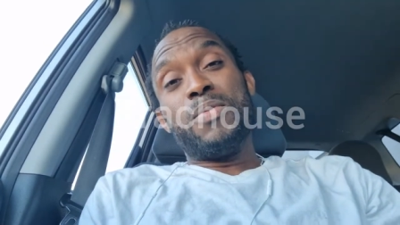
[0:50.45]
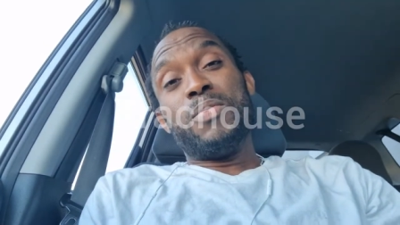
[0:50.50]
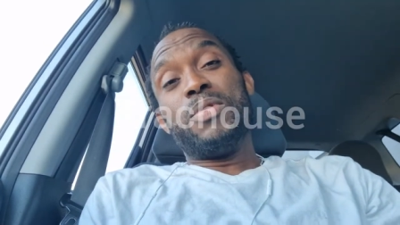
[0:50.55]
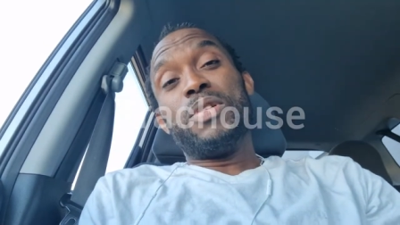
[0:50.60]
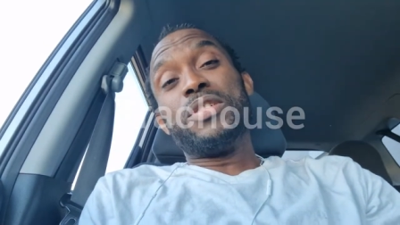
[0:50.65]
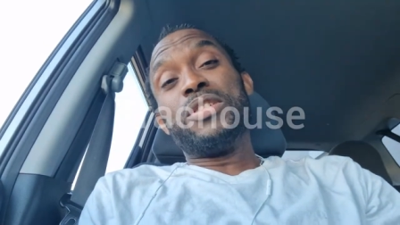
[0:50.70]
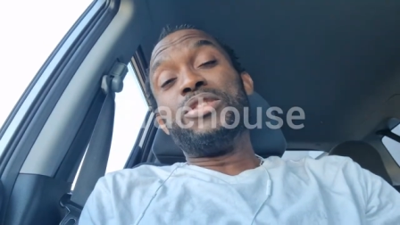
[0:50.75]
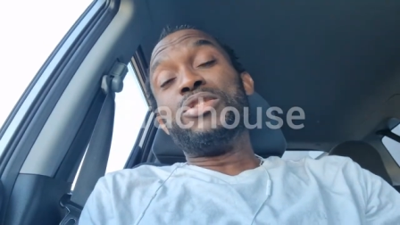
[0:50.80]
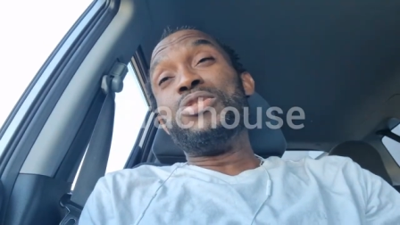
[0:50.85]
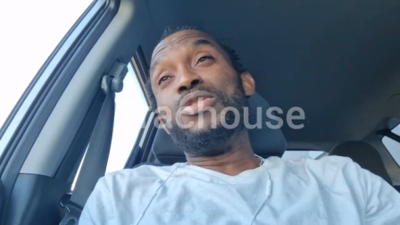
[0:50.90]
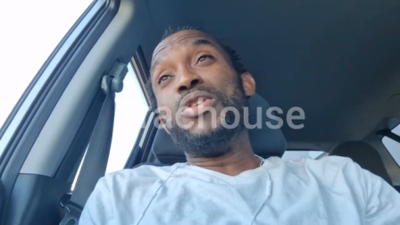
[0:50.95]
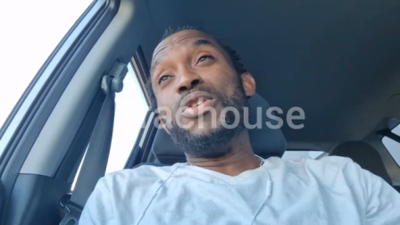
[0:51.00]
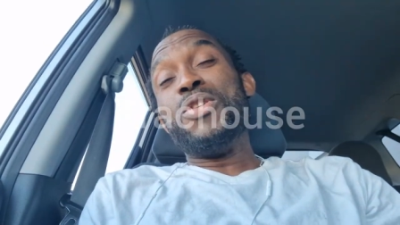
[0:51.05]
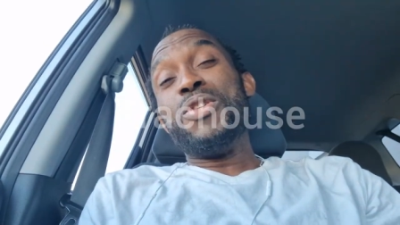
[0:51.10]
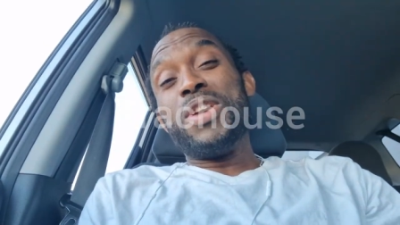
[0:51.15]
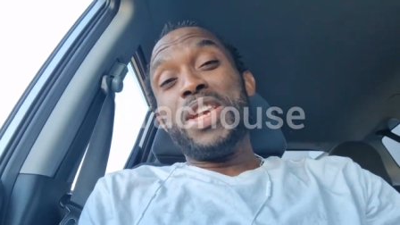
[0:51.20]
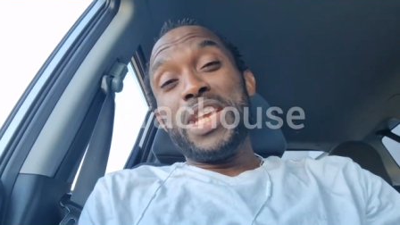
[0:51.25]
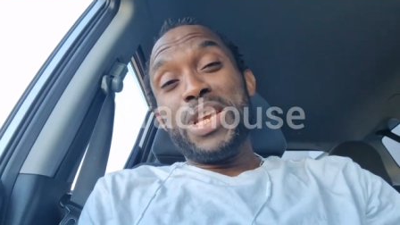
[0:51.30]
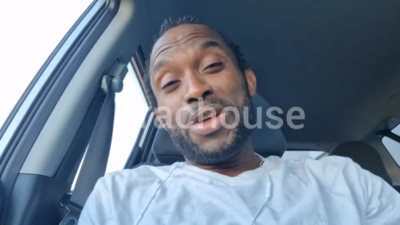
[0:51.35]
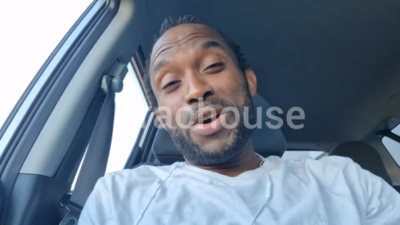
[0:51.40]
what's
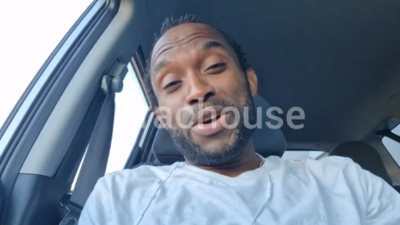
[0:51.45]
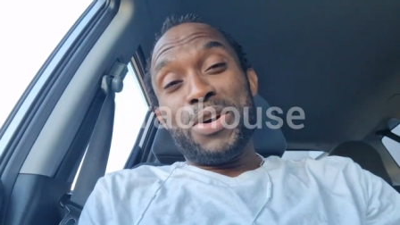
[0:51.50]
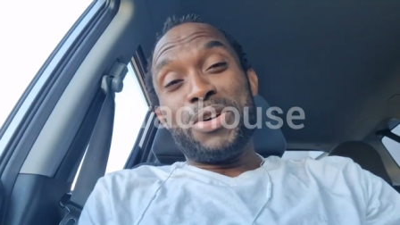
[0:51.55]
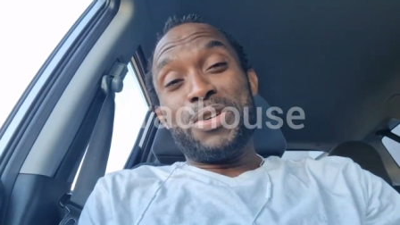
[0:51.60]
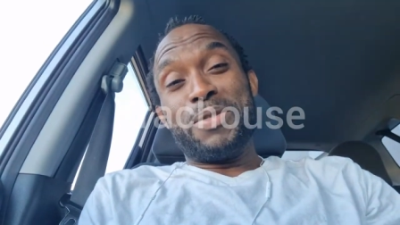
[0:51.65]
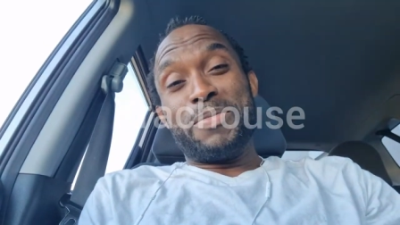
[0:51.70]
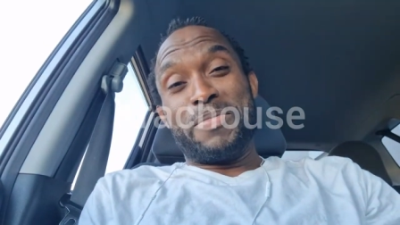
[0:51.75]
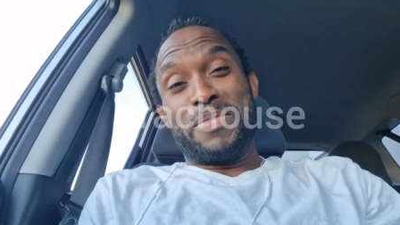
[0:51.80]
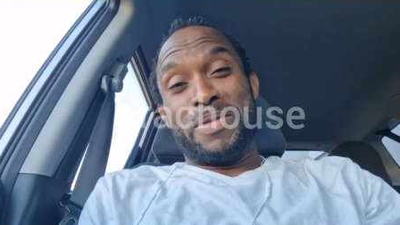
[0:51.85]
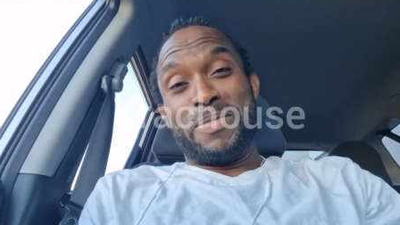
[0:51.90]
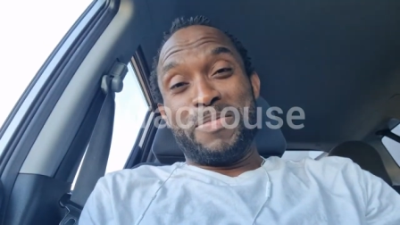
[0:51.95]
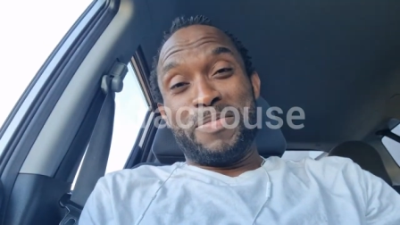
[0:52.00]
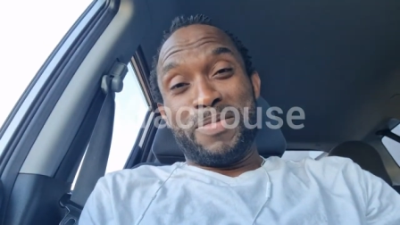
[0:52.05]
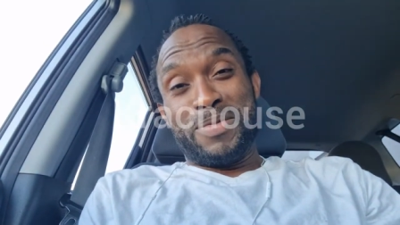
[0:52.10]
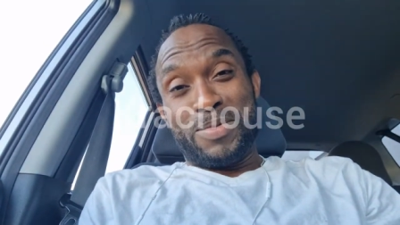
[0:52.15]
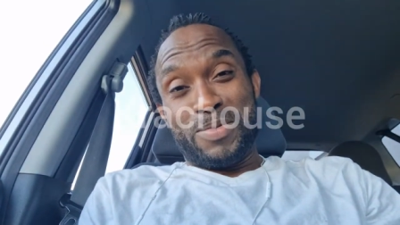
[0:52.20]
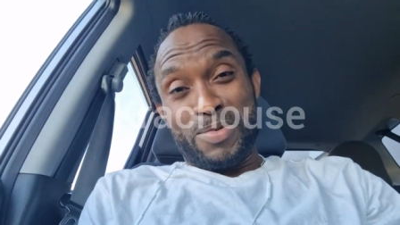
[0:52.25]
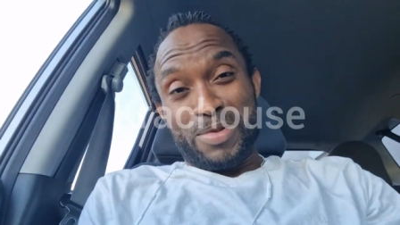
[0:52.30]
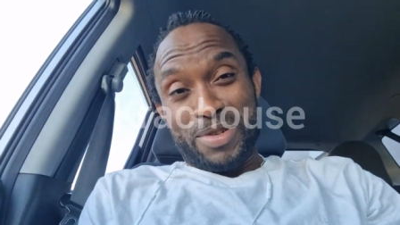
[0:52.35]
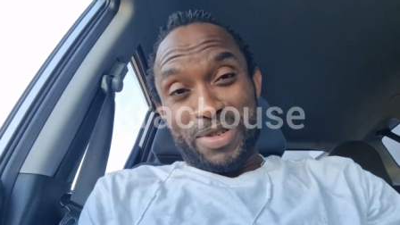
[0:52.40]
going on
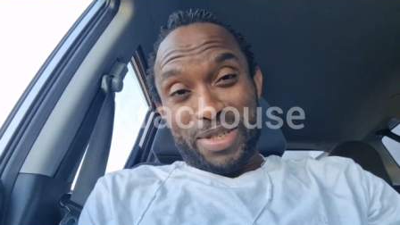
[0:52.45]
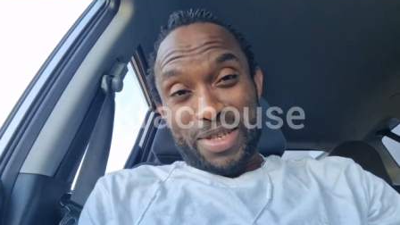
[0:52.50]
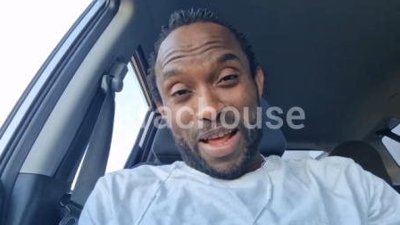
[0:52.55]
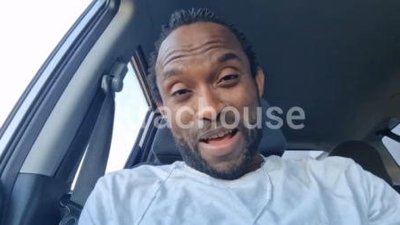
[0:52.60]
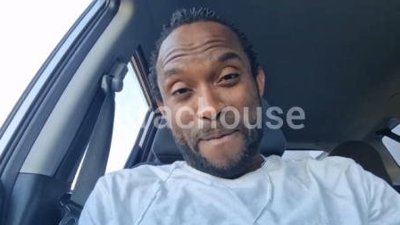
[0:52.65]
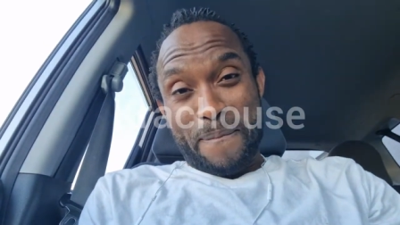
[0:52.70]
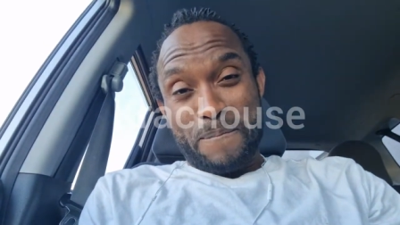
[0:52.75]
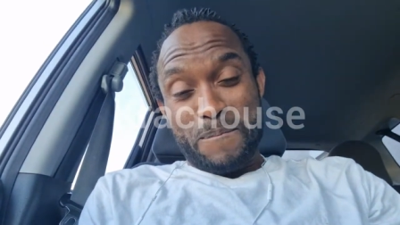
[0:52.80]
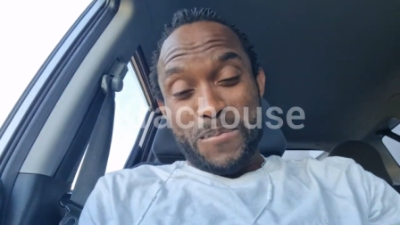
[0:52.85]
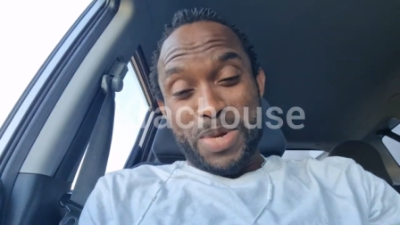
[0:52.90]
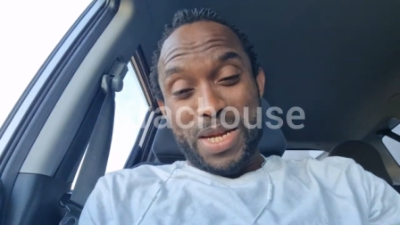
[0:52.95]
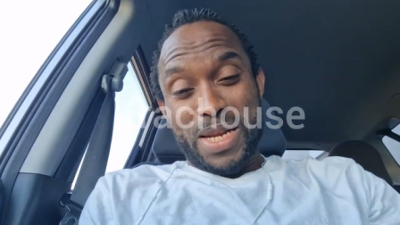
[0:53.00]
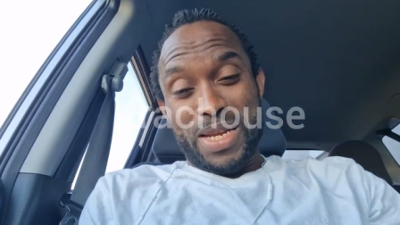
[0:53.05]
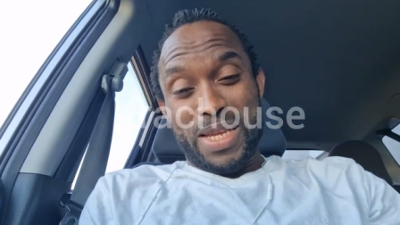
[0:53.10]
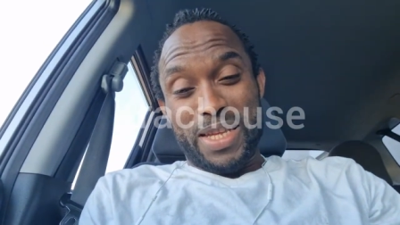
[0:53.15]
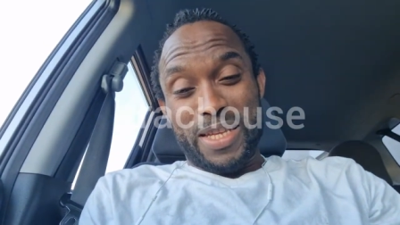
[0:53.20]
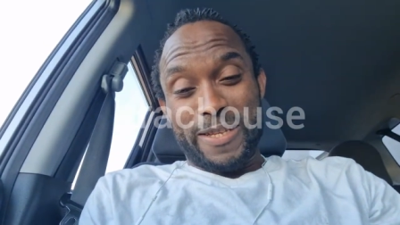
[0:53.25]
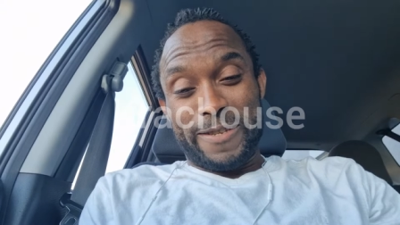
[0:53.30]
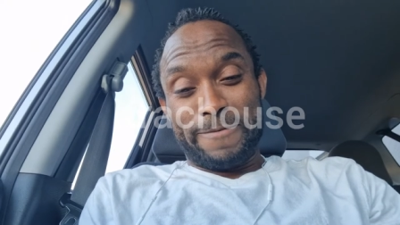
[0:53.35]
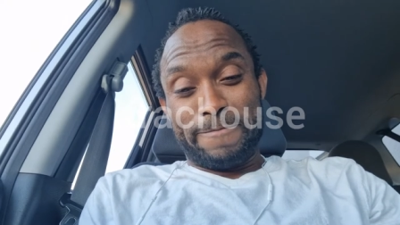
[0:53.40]
people what's
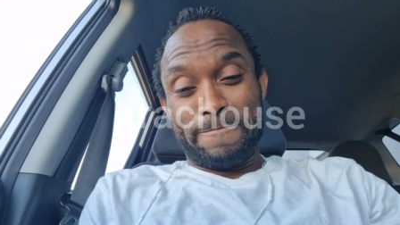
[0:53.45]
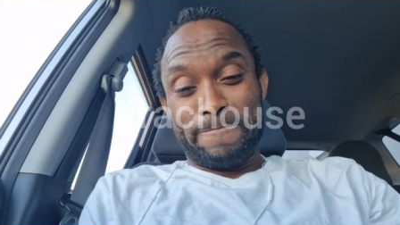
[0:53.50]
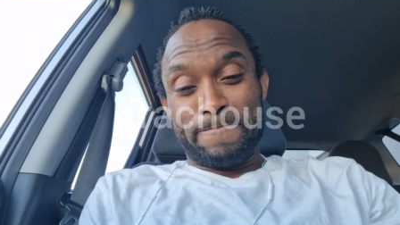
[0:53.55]
happening